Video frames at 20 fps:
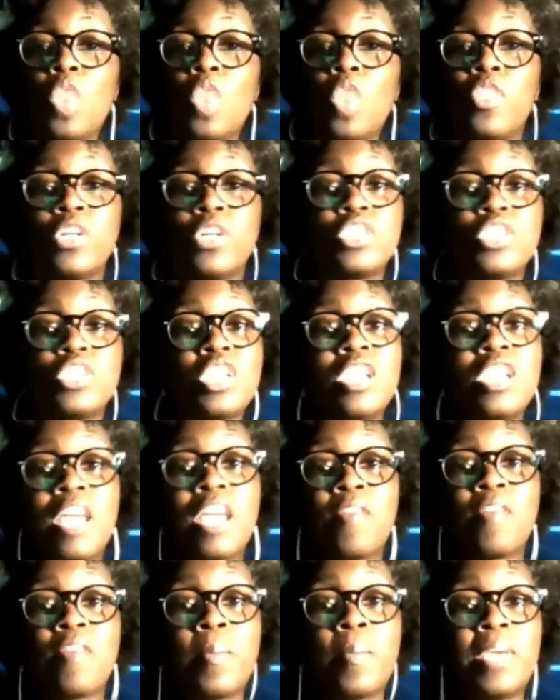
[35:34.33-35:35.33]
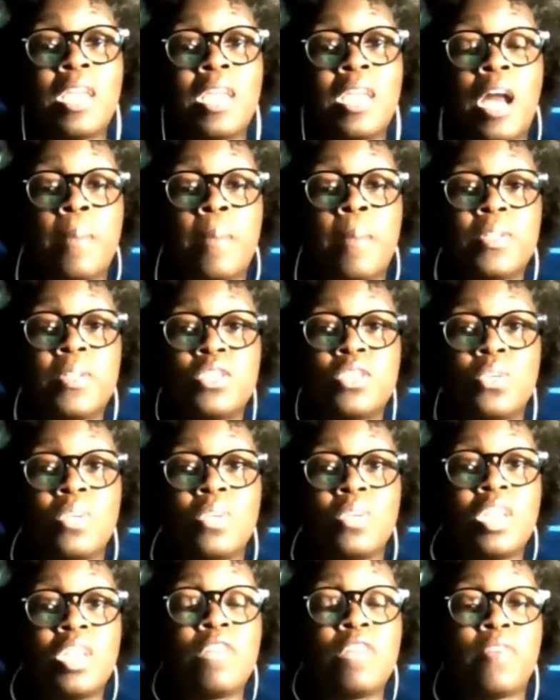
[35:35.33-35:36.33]
there should never be an
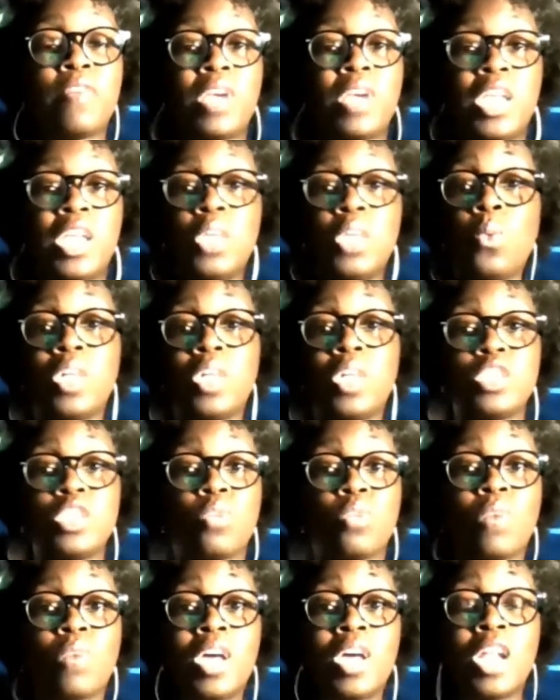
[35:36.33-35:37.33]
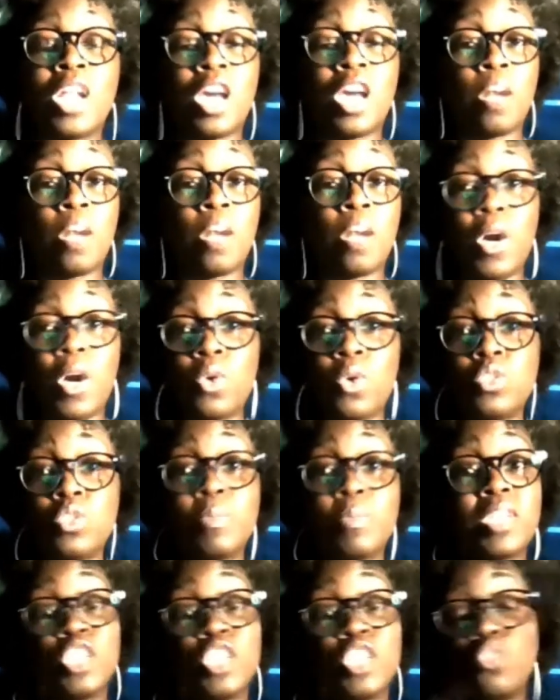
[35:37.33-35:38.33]
opportunity for anyone to run unopposed
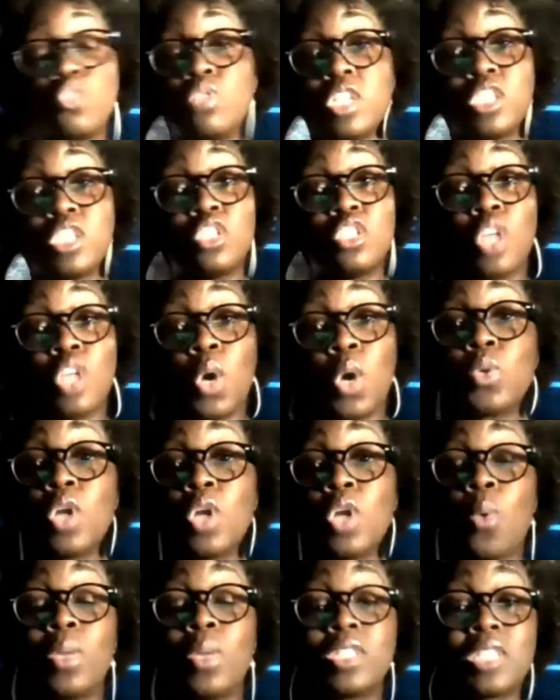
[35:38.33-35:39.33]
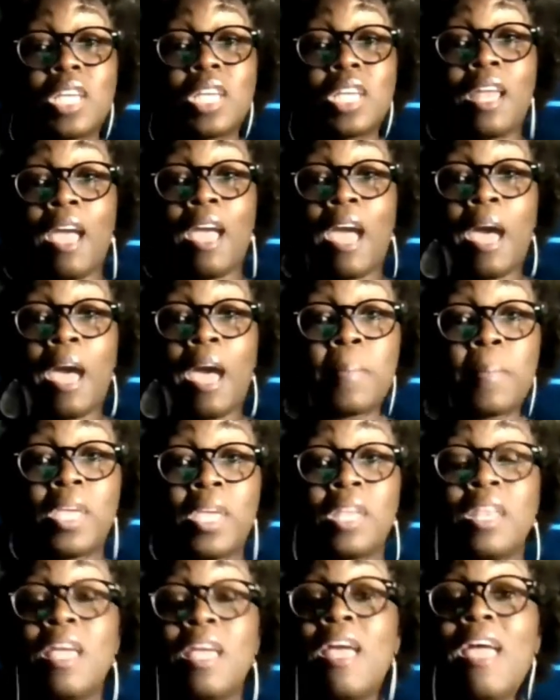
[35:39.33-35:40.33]
because you just don't know what's going to
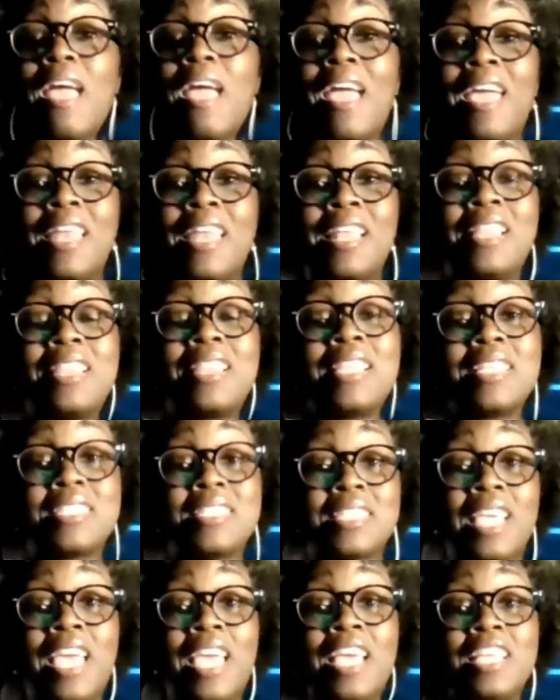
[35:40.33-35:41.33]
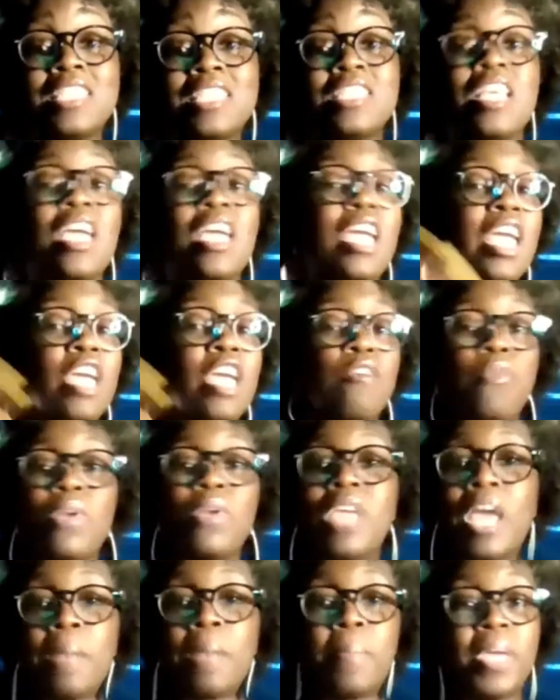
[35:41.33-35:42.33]
happen. And in this case, if
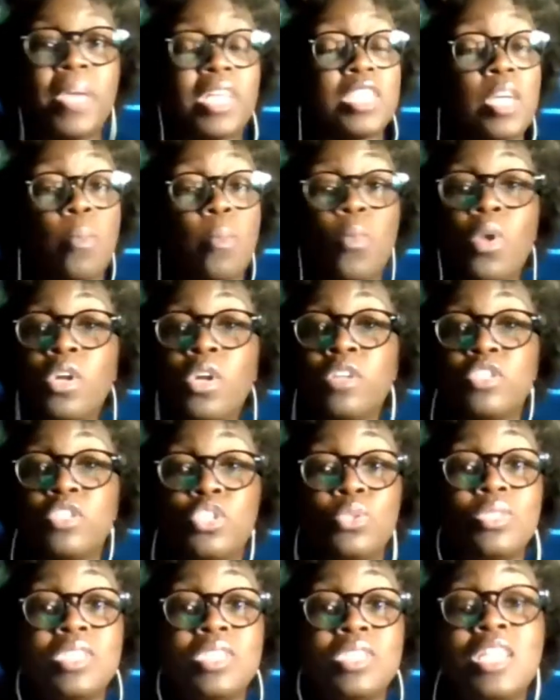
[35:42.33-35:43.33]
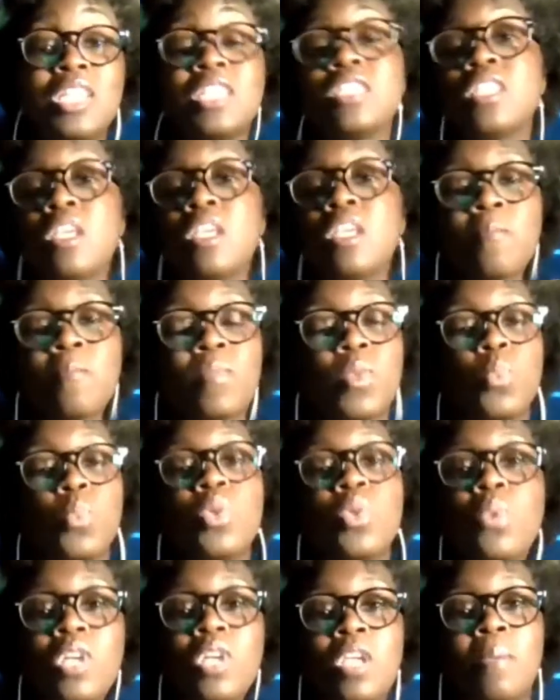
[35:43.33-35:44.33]
we had picked up one or two seats,
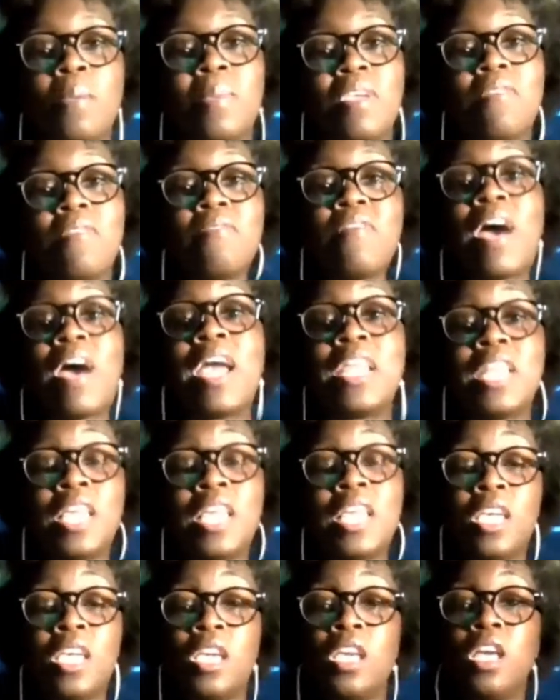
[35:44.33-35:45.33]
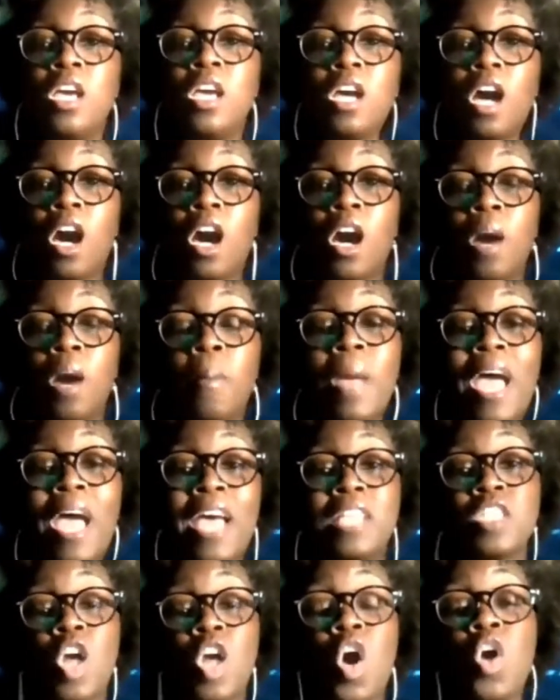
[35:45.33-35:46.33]
we wouldn't be fighting um,
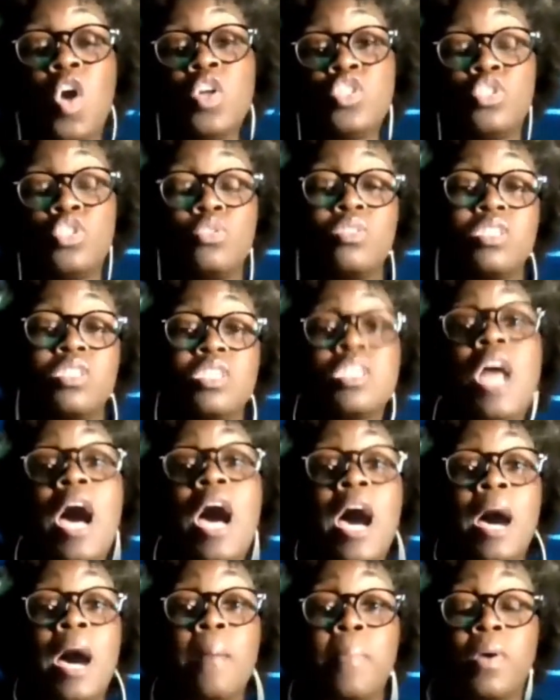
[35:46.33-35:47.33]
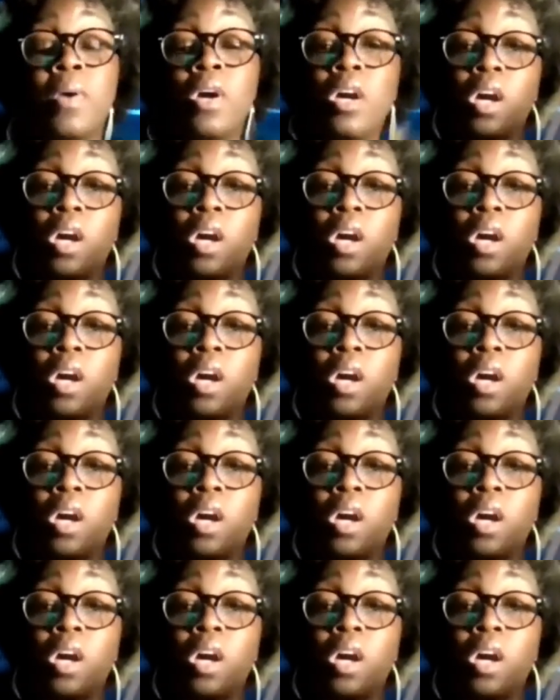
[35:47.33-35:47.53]
as hard to stop